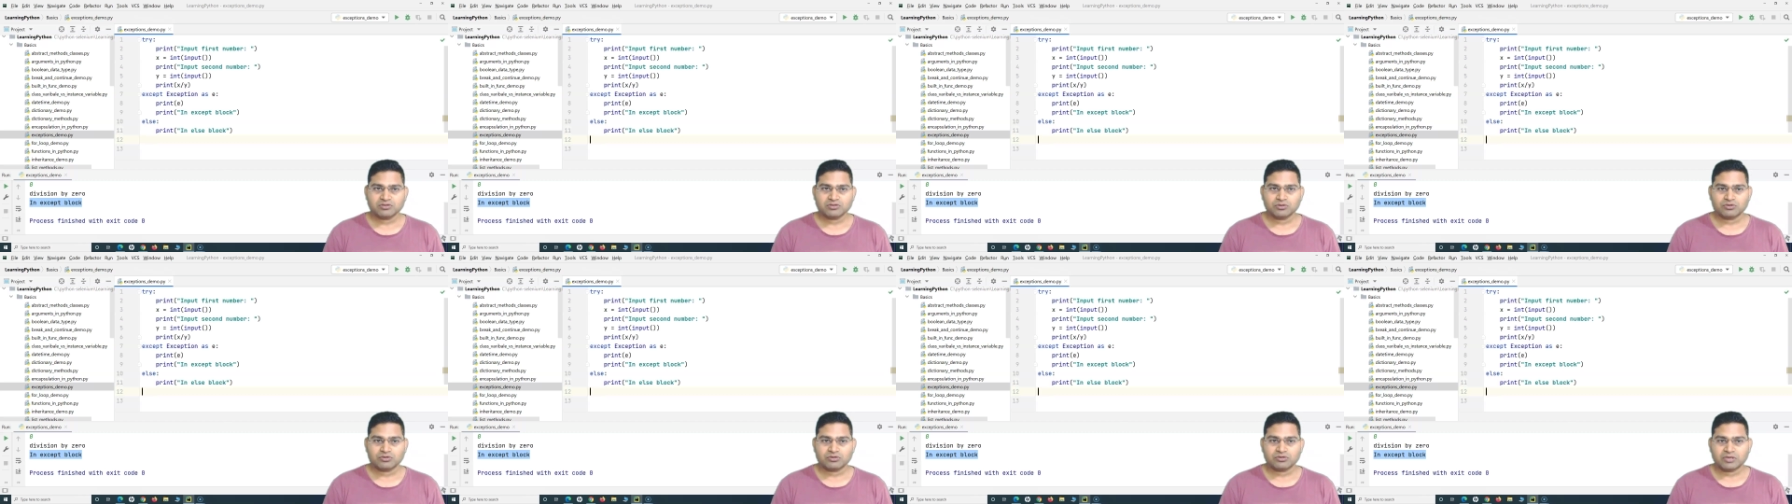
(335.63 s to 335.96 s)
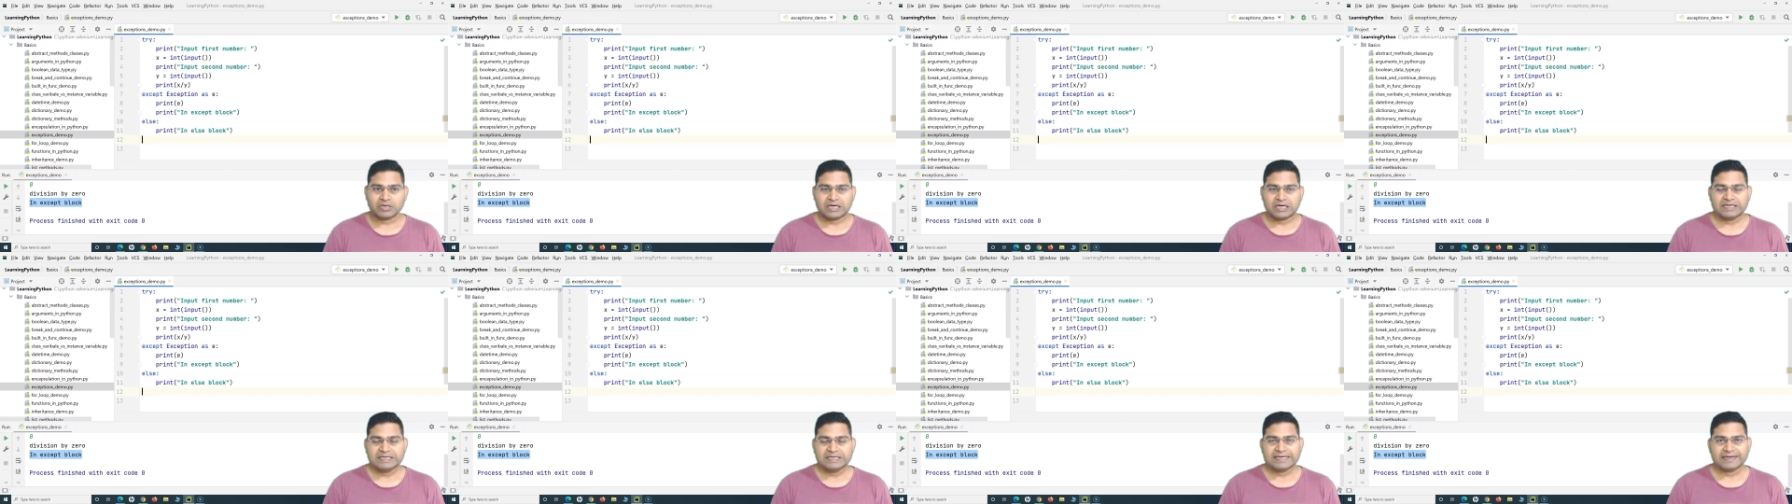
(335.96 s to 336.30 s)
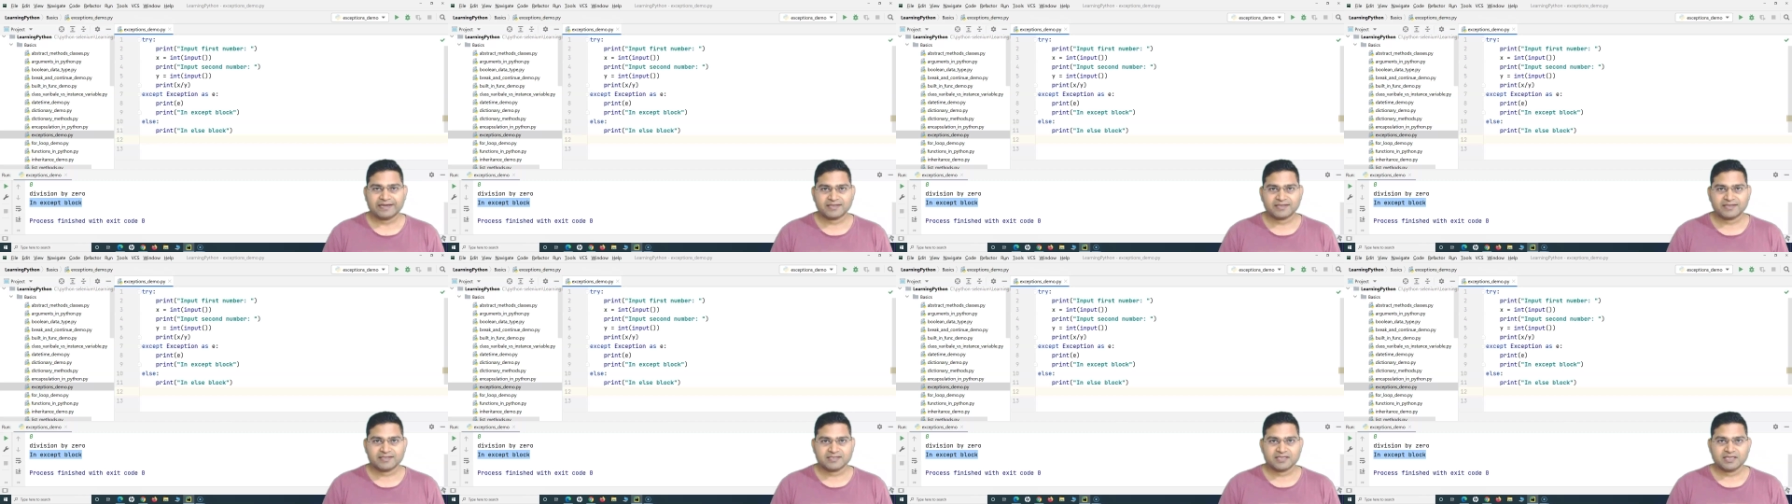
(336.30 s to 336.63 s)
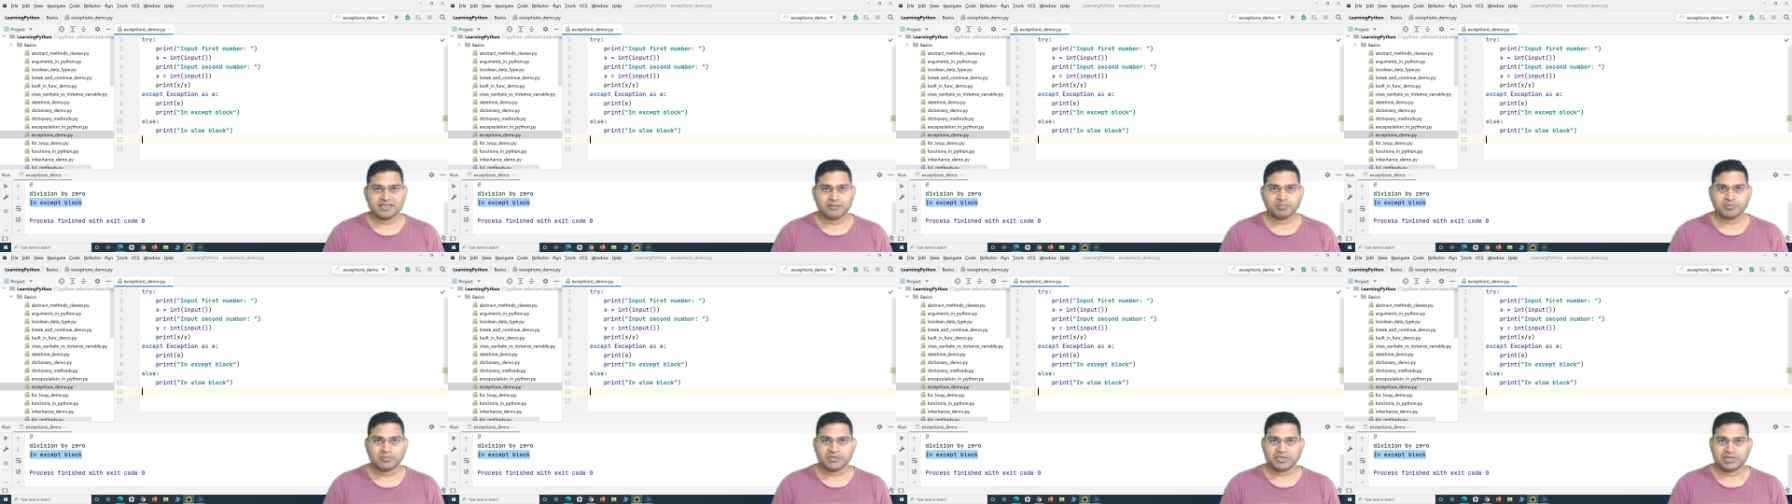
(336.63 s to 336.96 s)
So try,
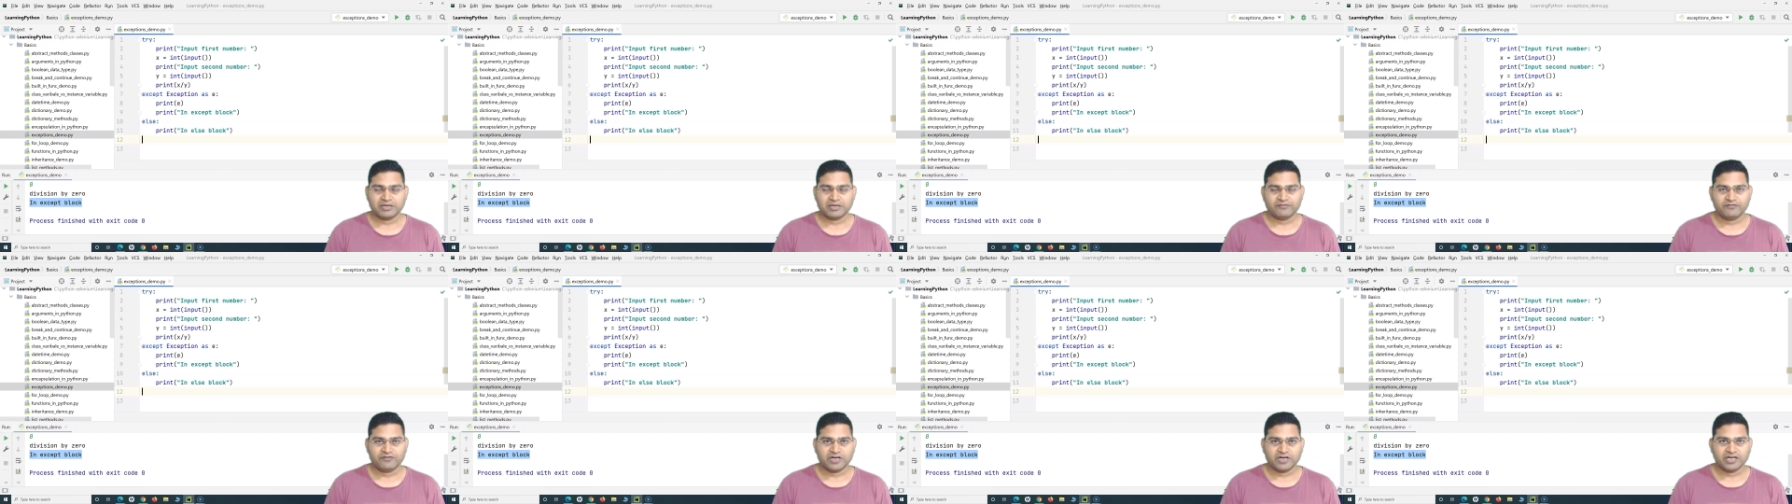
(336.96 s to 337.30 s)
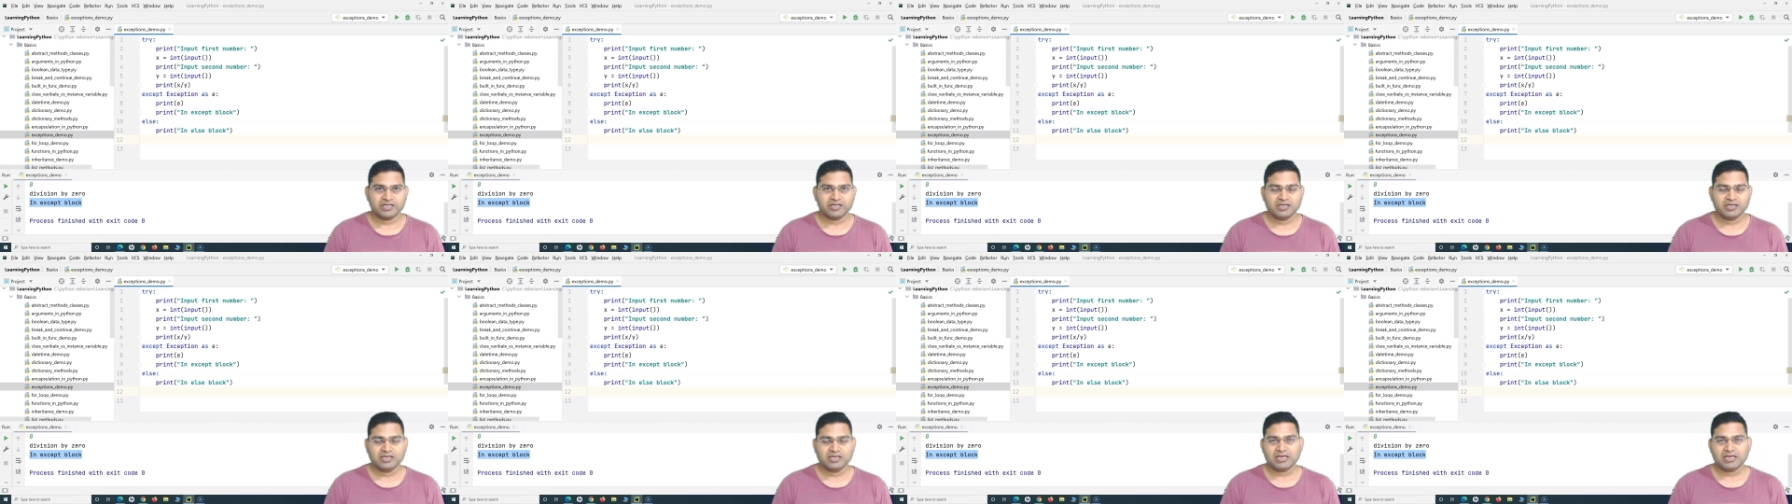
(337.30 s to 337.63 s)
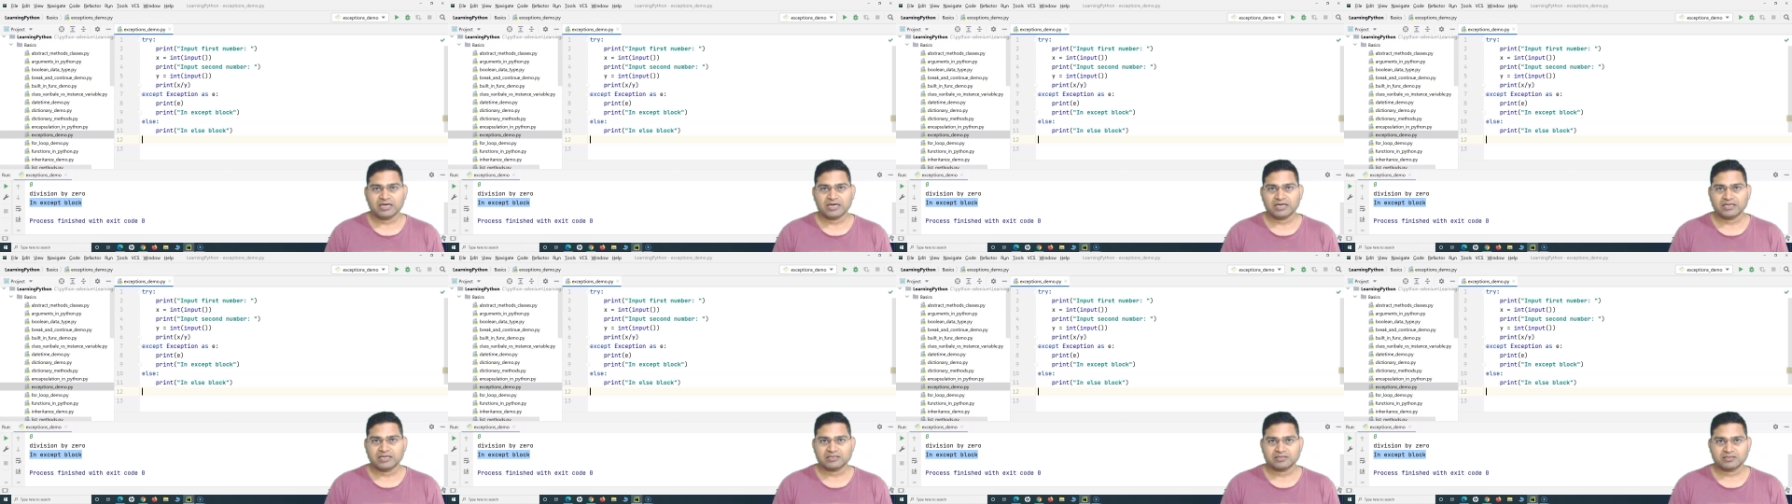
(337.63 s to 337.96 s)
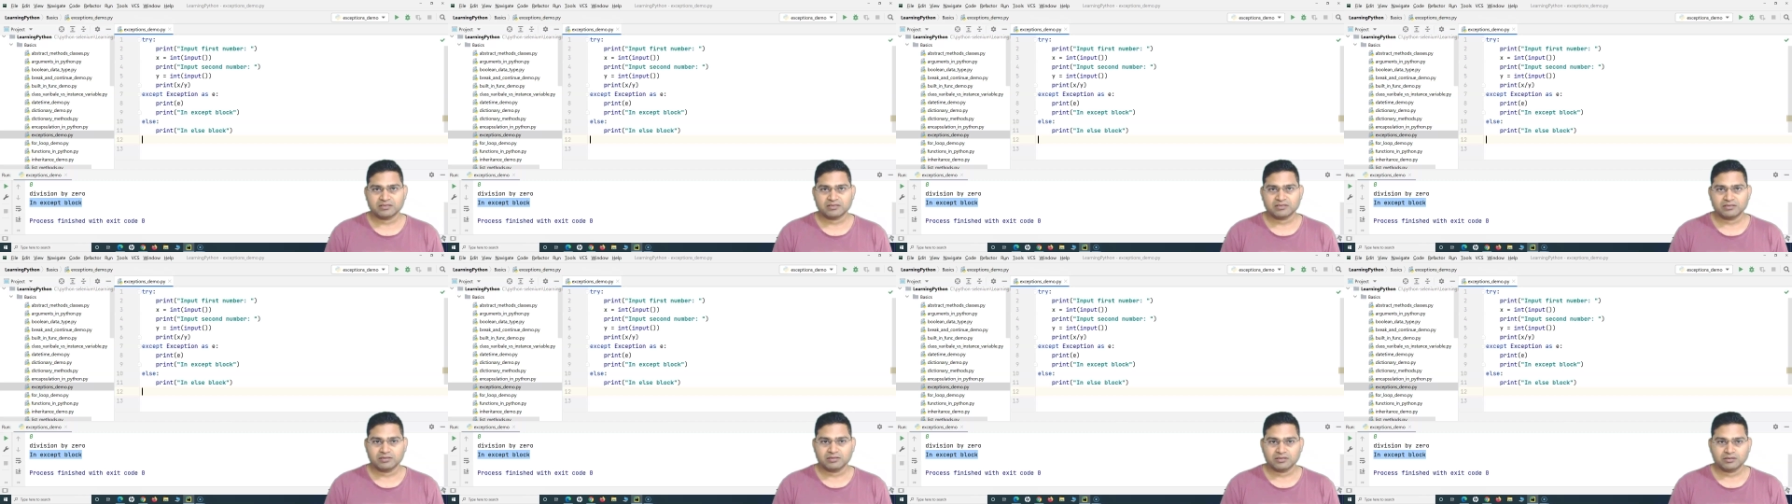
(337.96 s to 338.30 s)
except, and finally
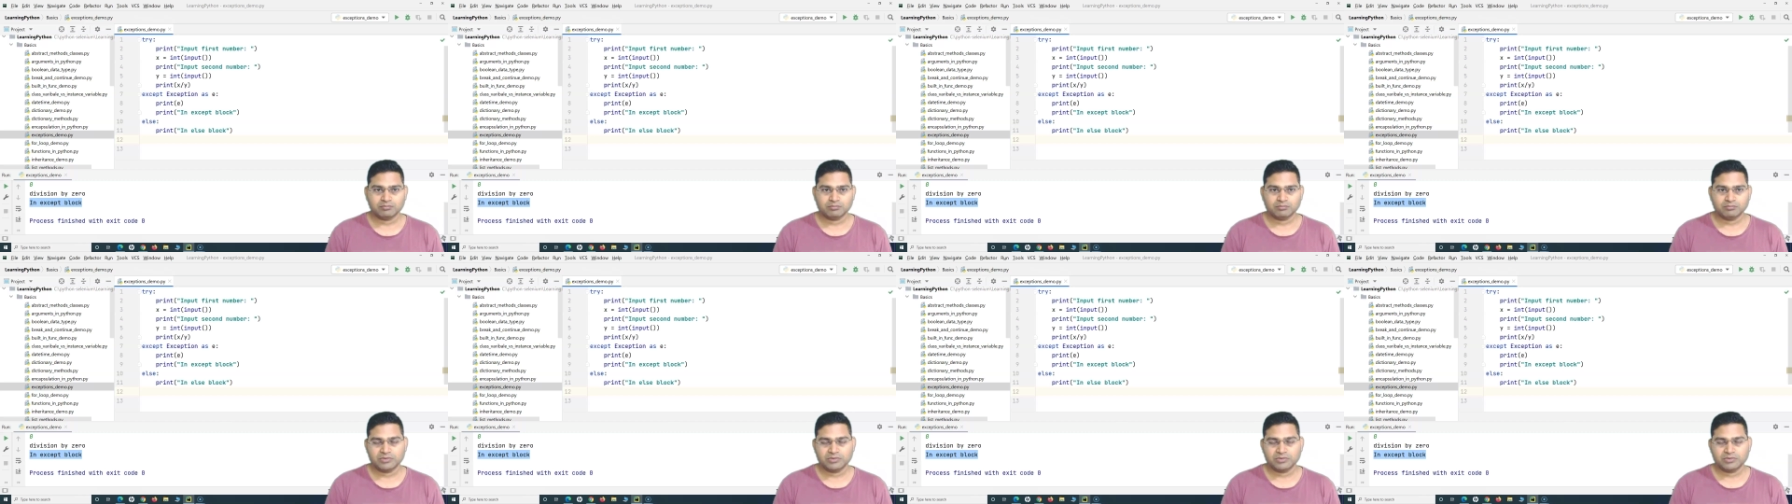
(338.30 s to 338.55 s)
as uh,